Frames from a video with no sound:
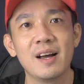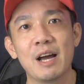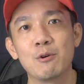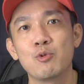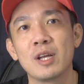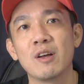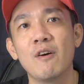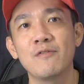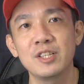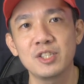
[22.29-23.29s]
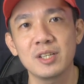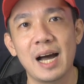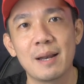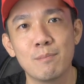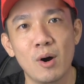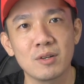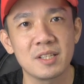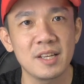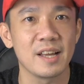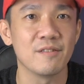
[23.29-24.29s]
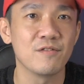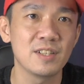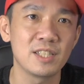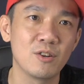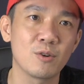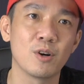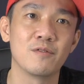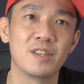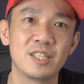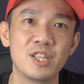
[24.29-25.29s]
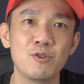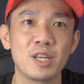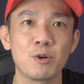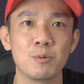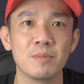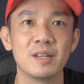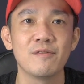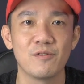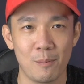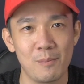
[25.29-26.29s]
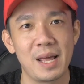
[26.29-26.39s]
I will do an official unboxing and first look of this new equipment from